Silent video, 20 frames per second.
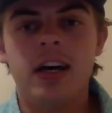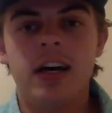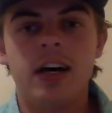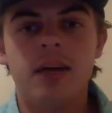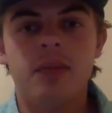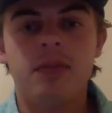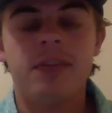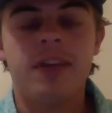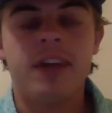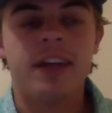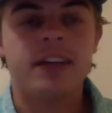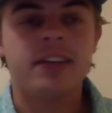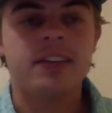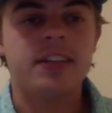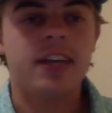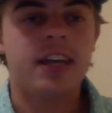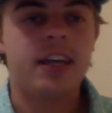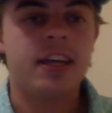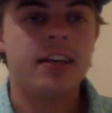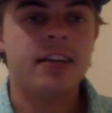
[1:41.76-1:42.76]
preventing it to
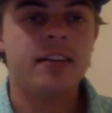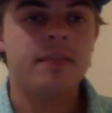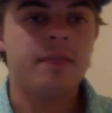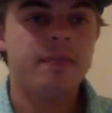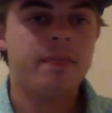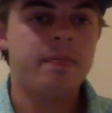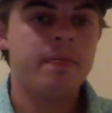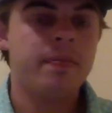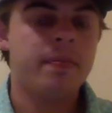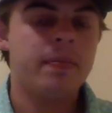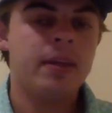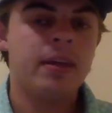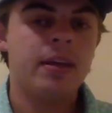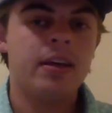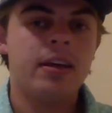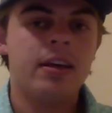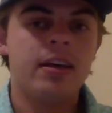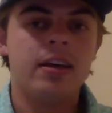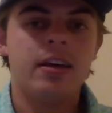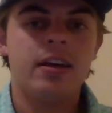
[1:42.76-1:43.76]
get in
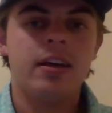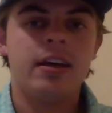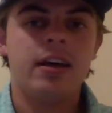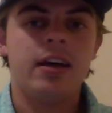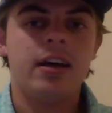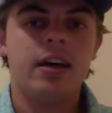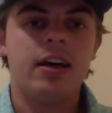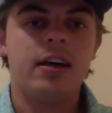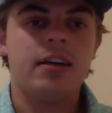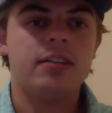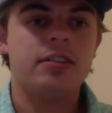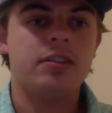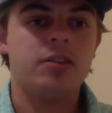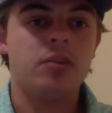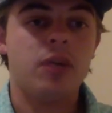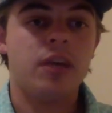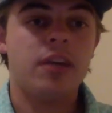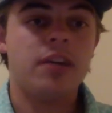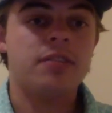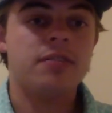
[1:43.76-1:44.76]
to your
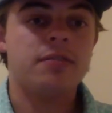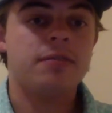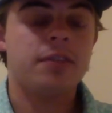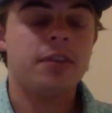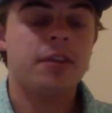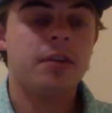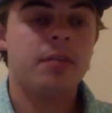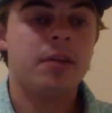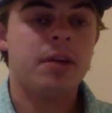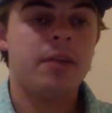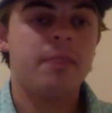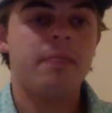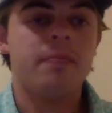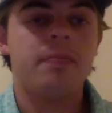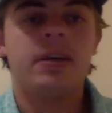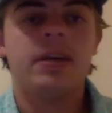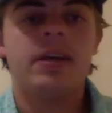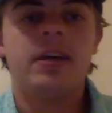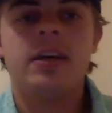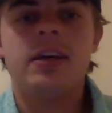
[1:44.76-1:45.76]
waders and filling them up.
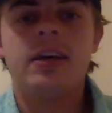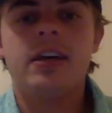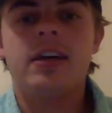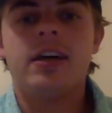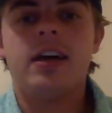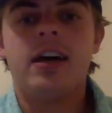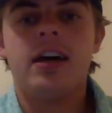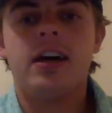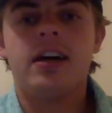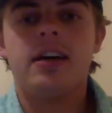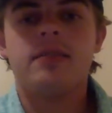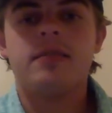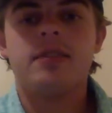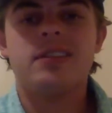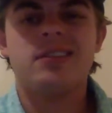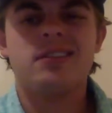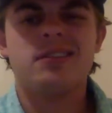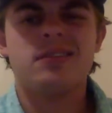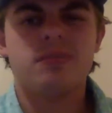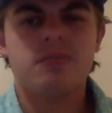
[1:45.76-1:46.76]

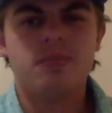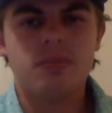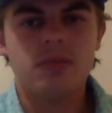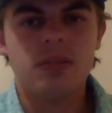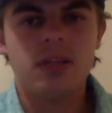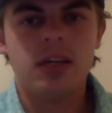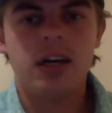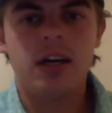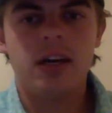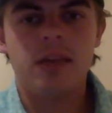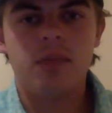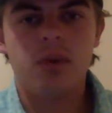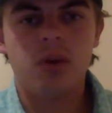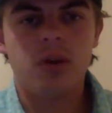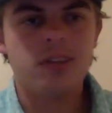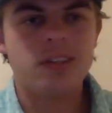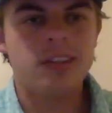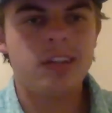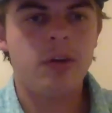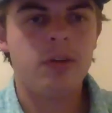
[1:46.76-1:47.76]
It's
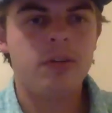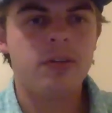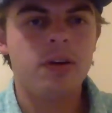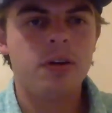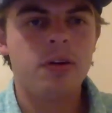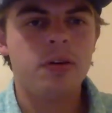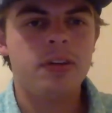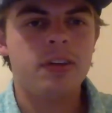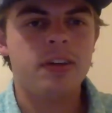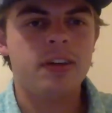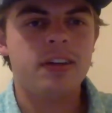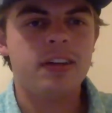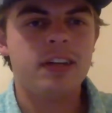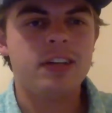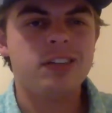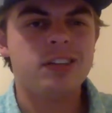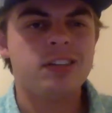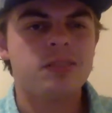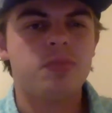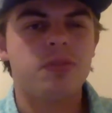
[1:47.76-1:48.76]
important to note though that it's
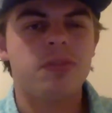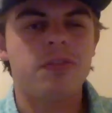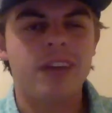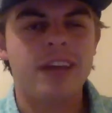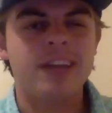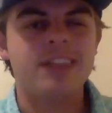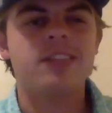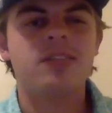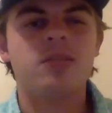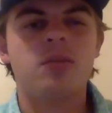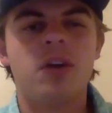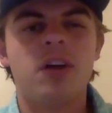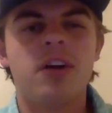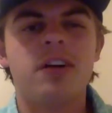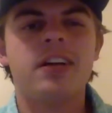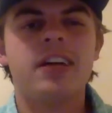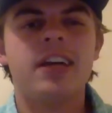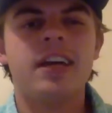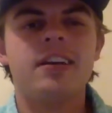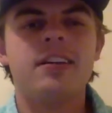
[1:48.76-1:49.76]
just preventing the water
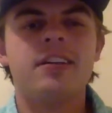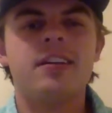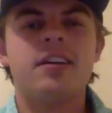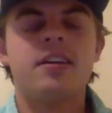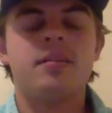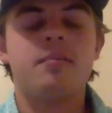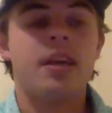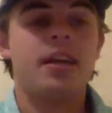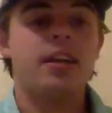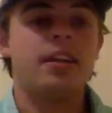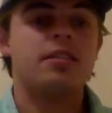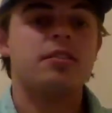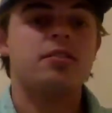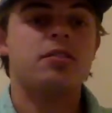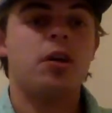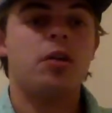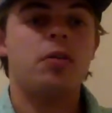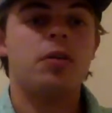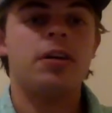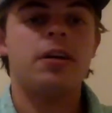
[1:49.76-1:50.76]
to get in there, making it
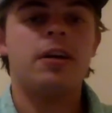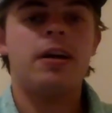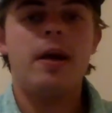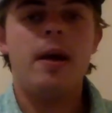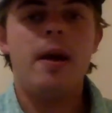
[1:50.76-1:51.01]
slower.